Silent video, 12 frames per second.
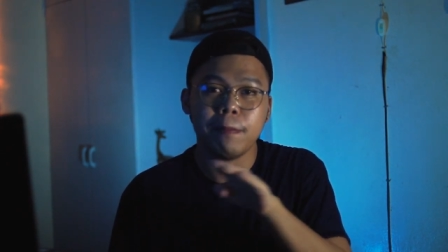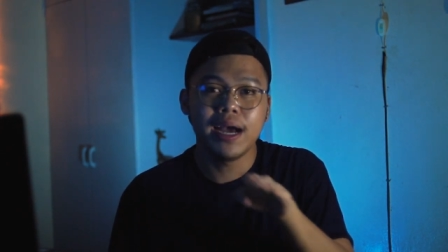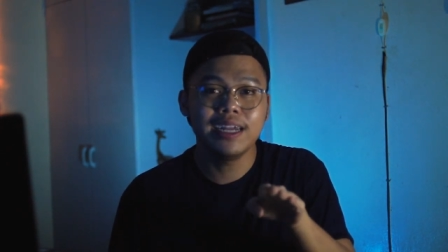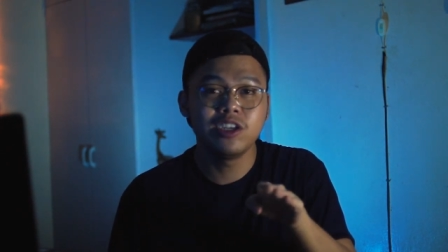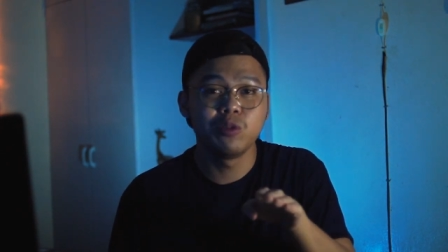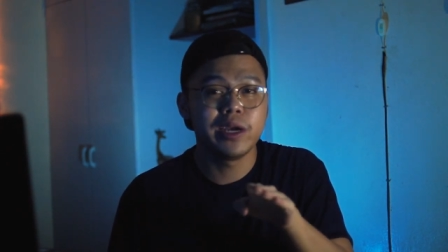
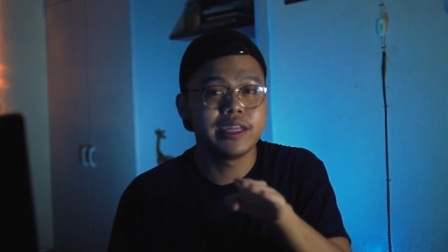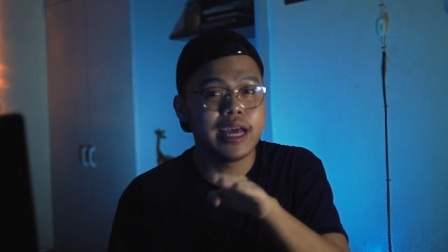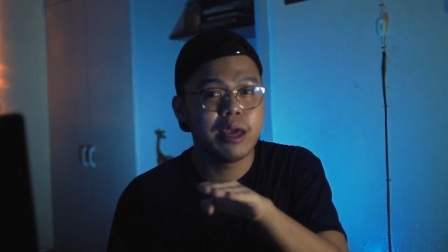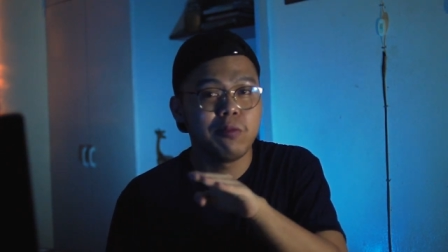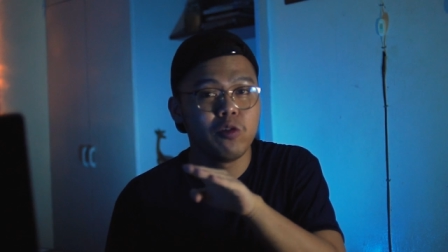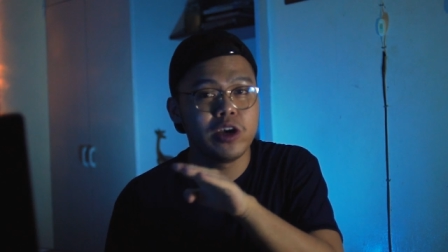manage my
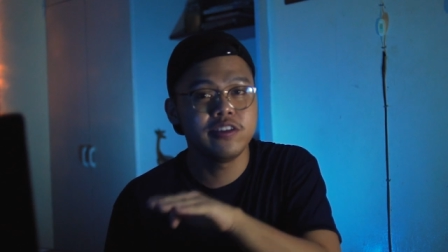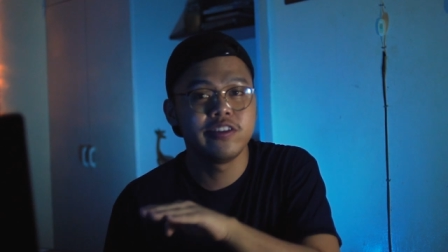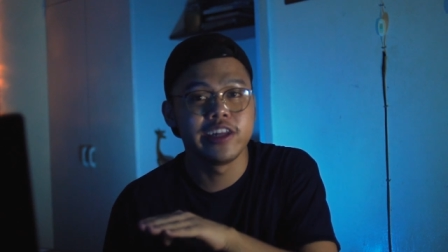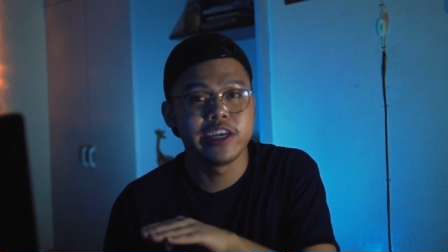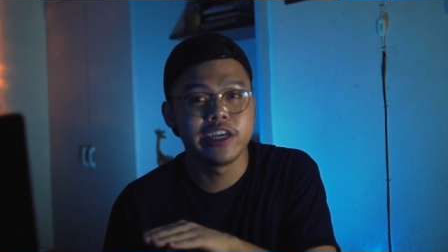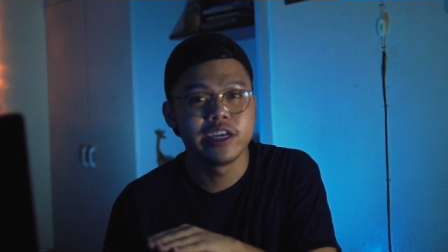time
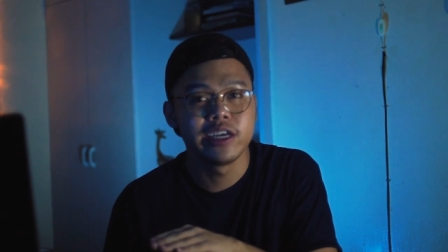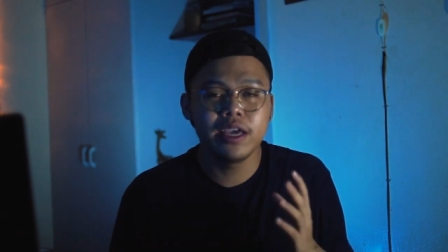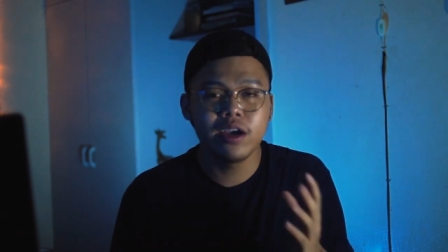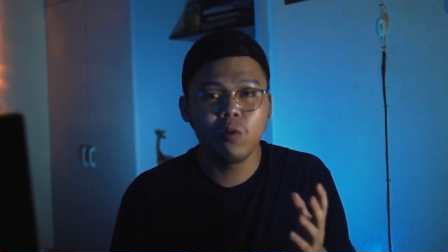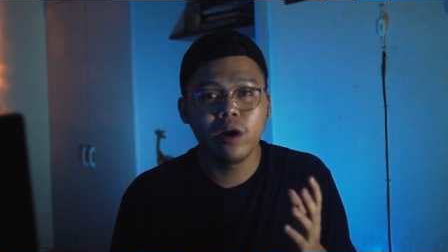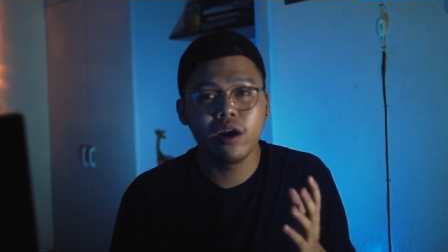wisely.
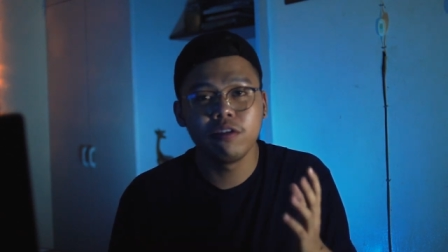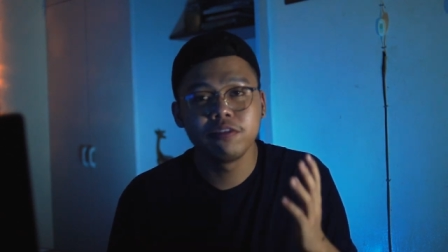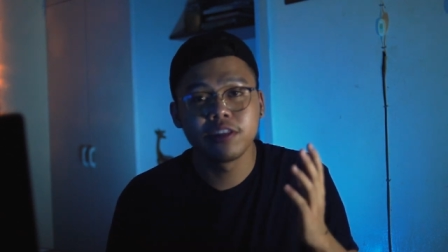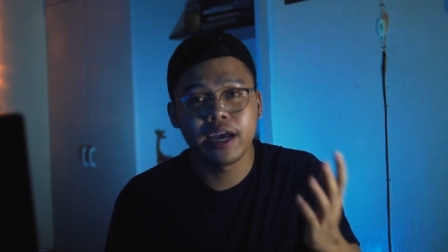Being aware of